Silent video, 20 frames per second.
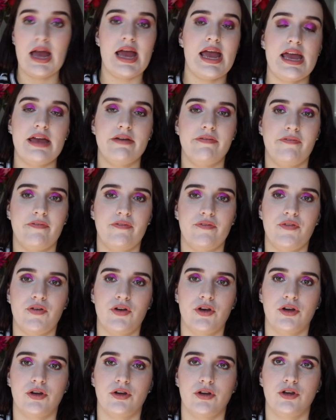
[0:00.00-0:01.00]
If
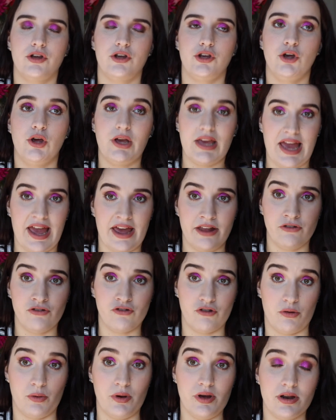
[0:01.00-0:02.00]
you can
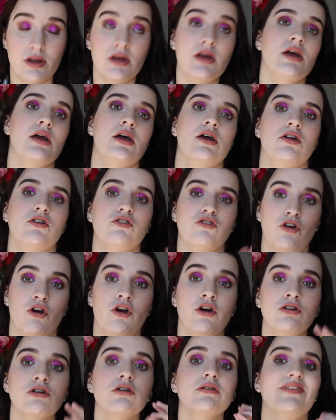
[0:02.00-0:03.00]
do it,
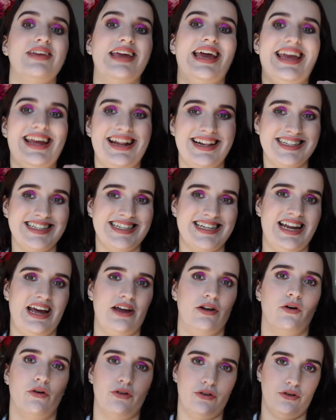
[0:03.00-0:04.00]
turn off your
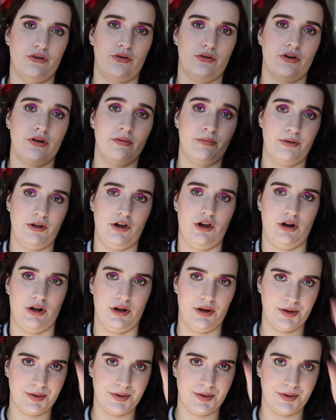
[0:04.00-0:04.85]
internet on your computer.